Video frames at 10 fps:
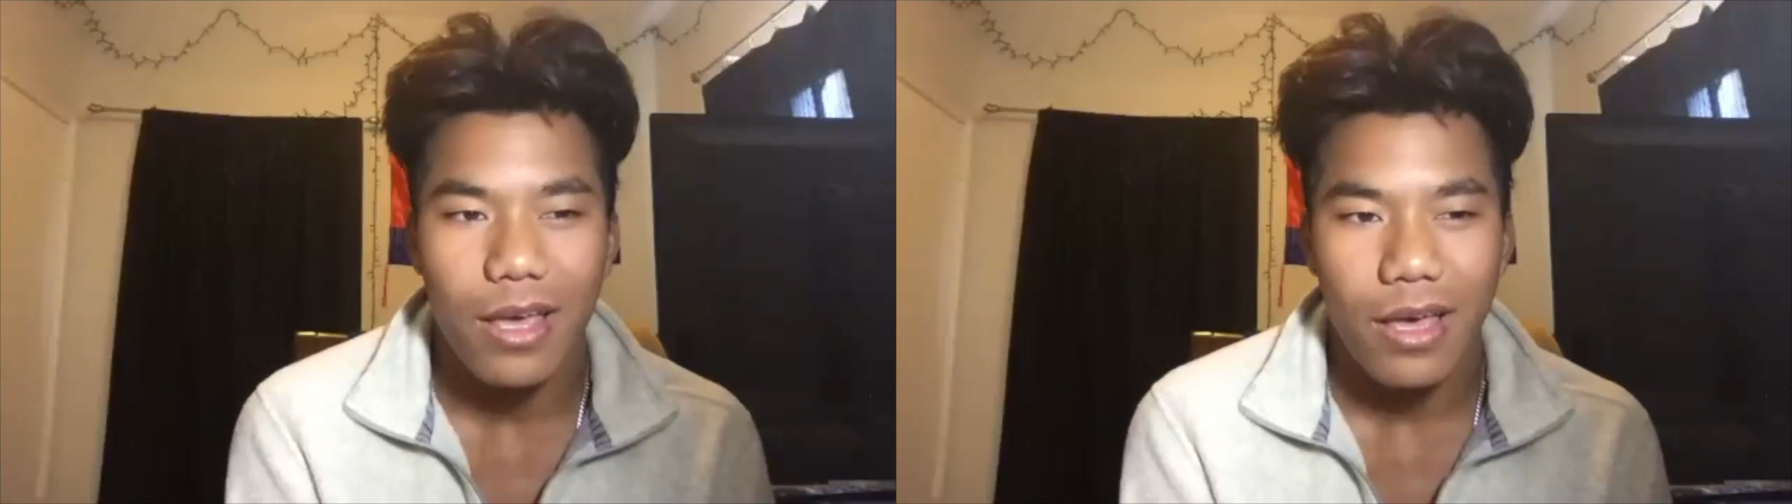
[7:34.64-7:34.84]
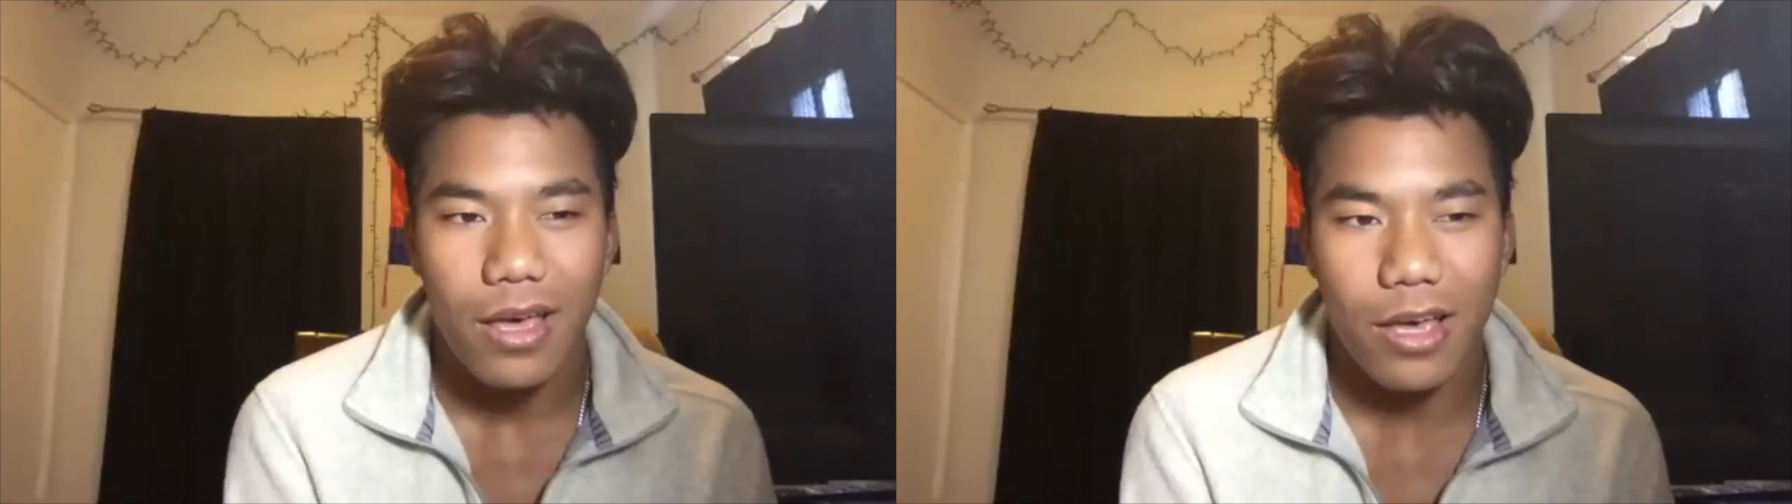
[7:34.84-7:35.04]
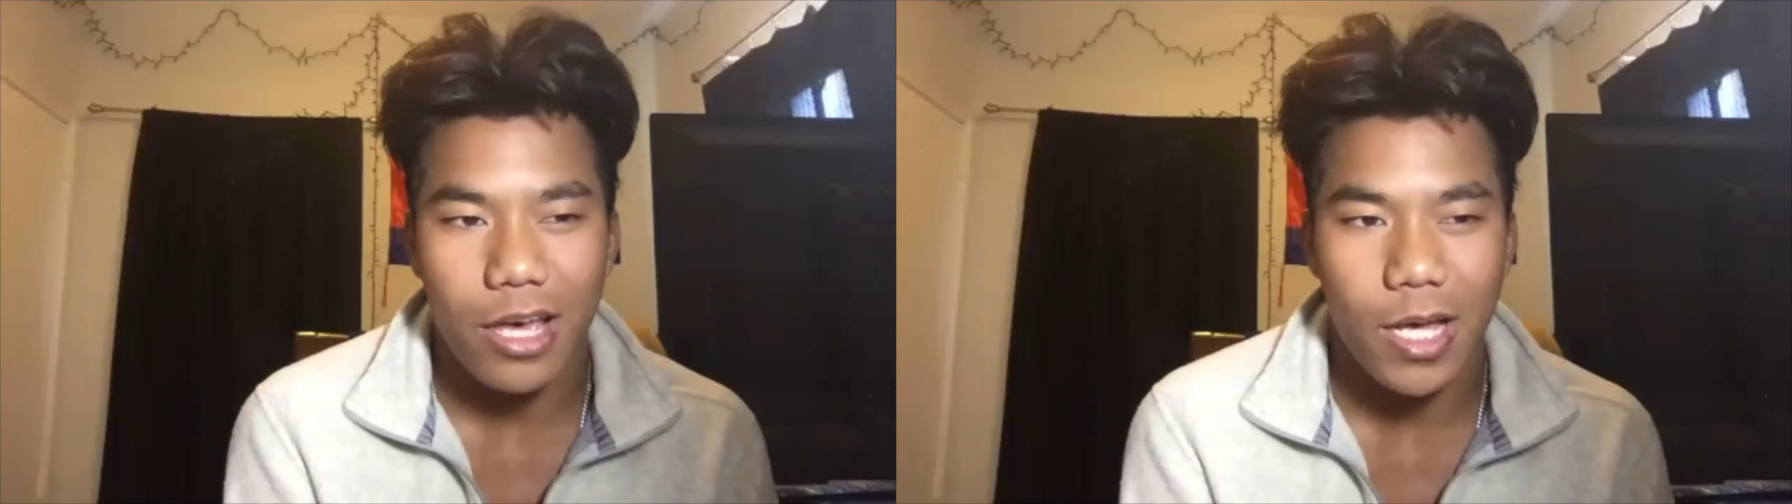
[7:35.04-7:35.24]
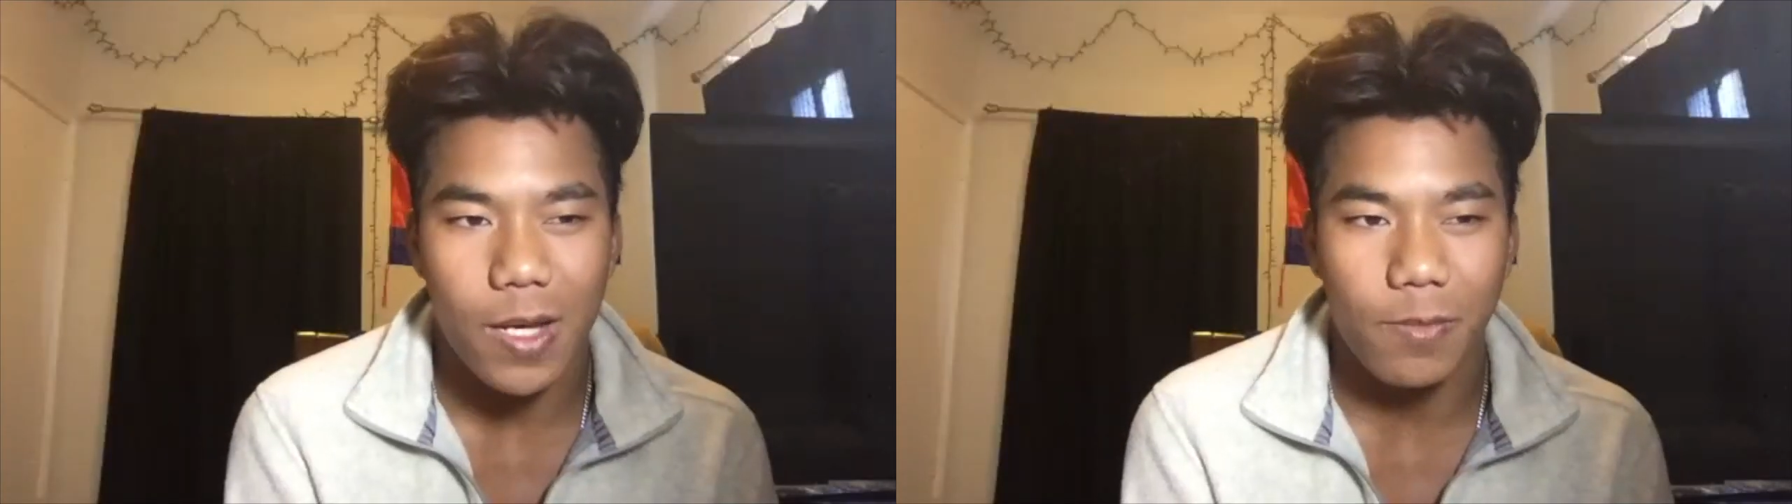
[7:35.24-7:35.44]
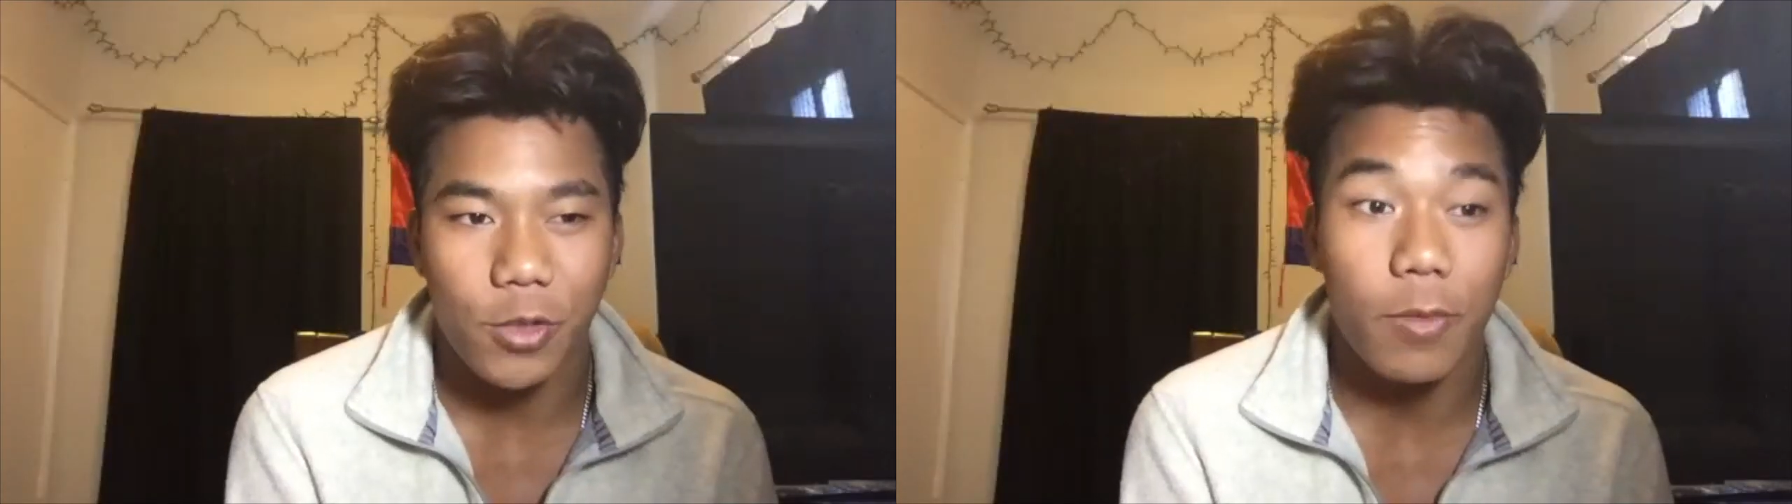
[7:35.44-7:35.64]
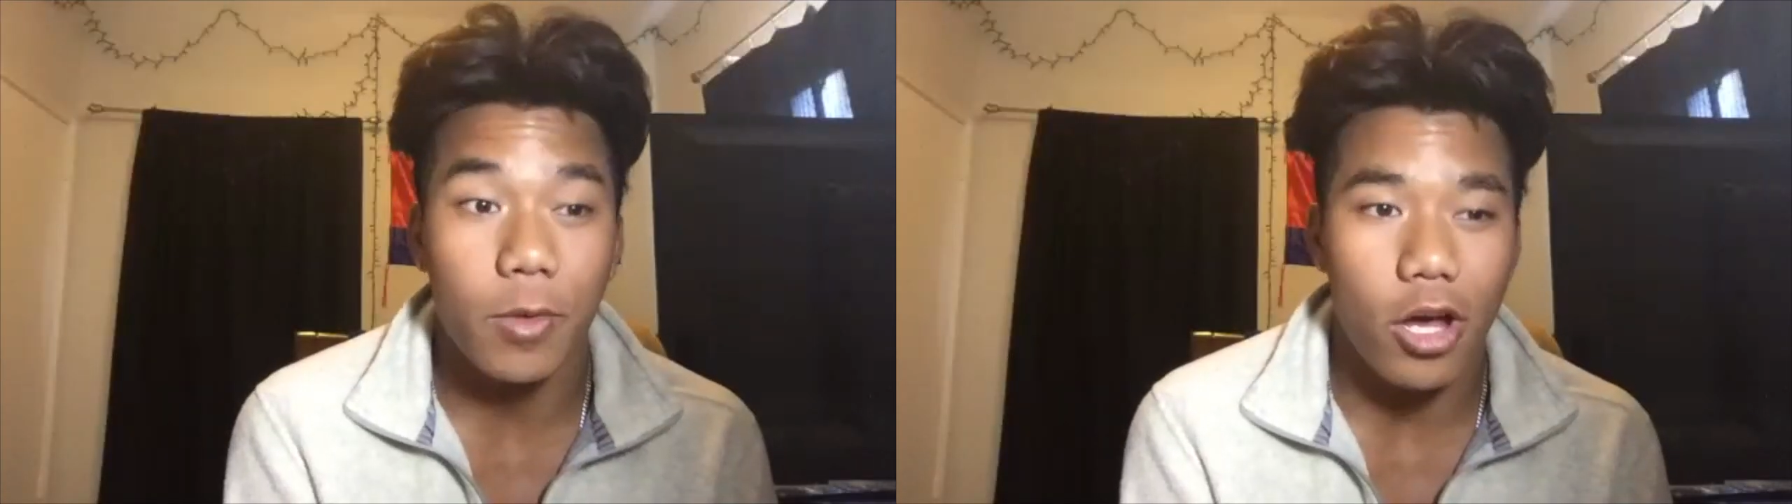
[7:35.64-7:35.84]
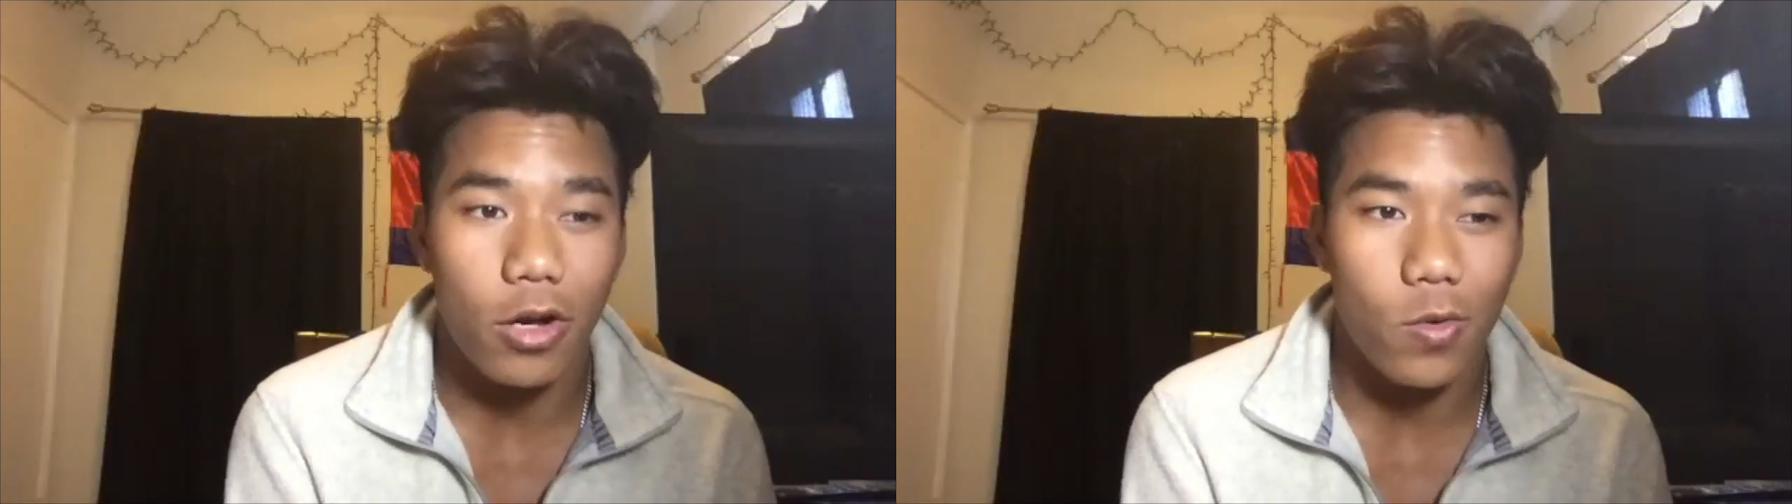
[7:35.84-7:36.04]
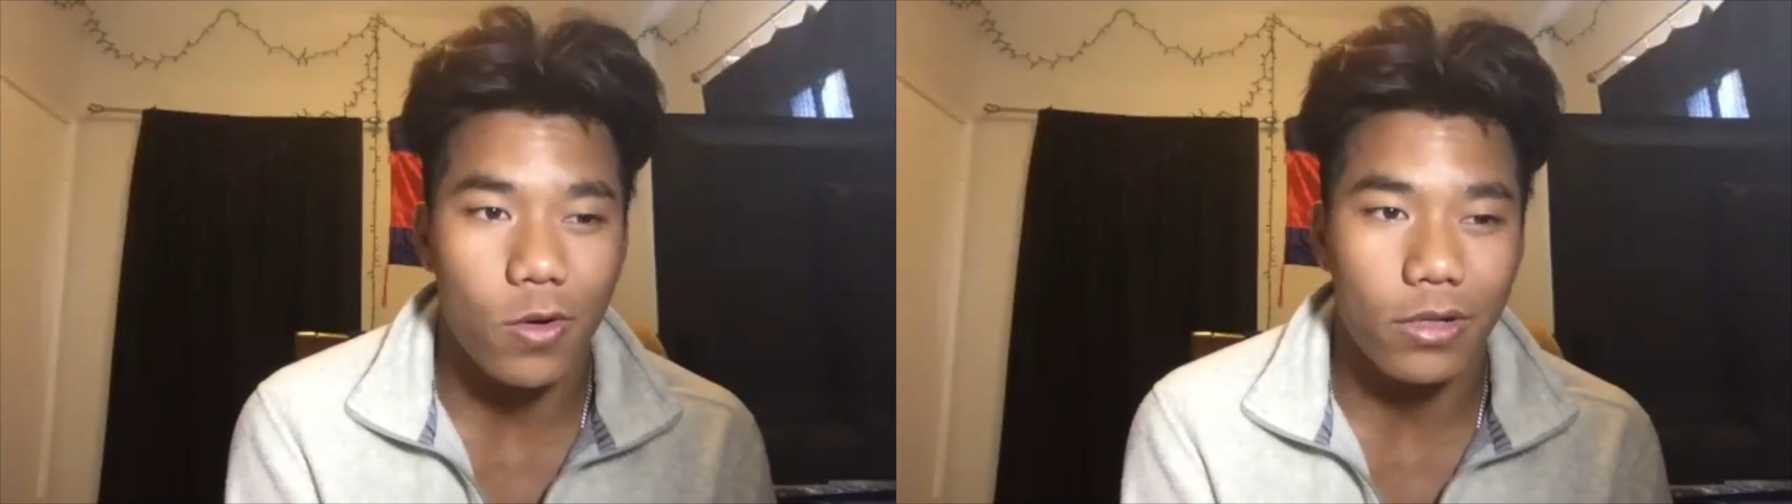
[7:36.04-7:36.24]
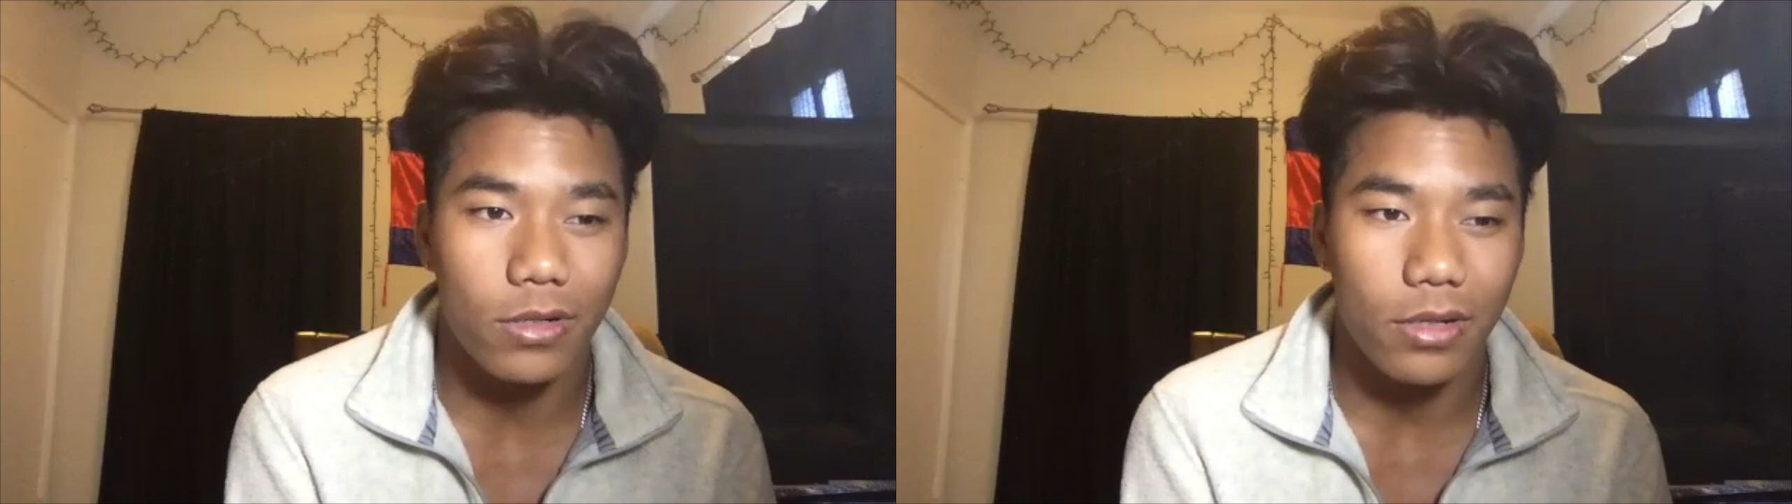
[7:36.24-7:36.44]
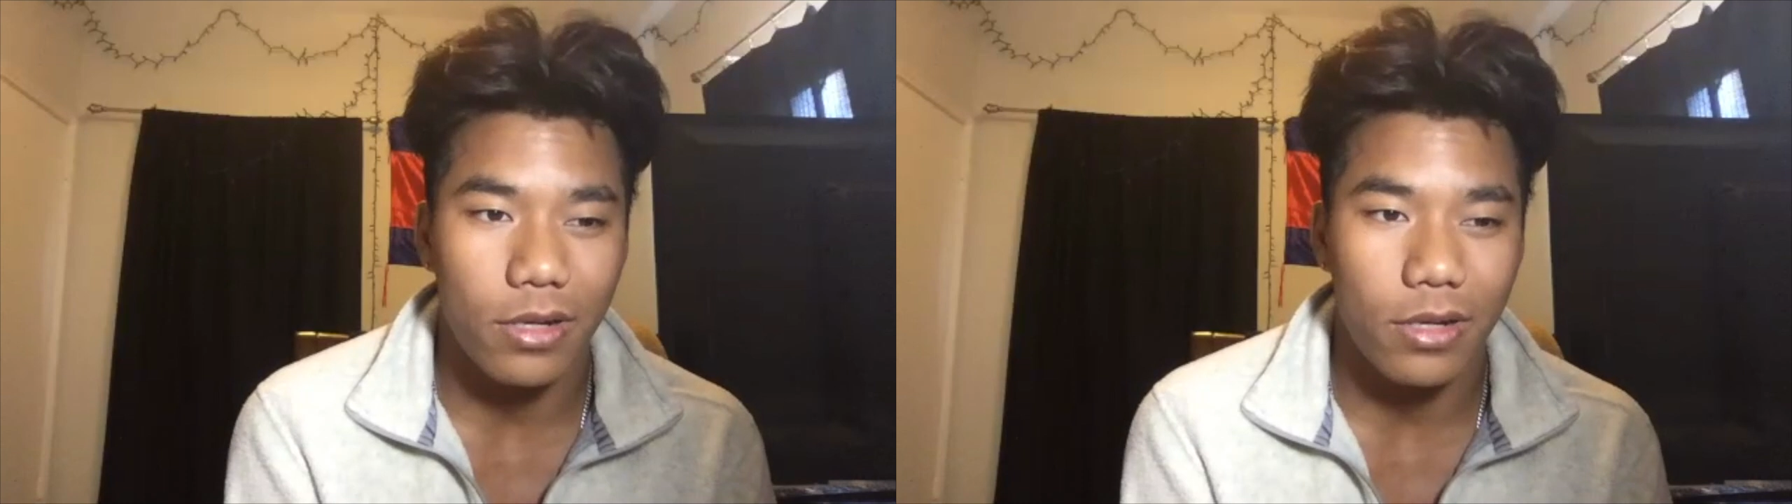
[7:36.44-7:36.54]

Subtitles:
So I'm a Longhorn,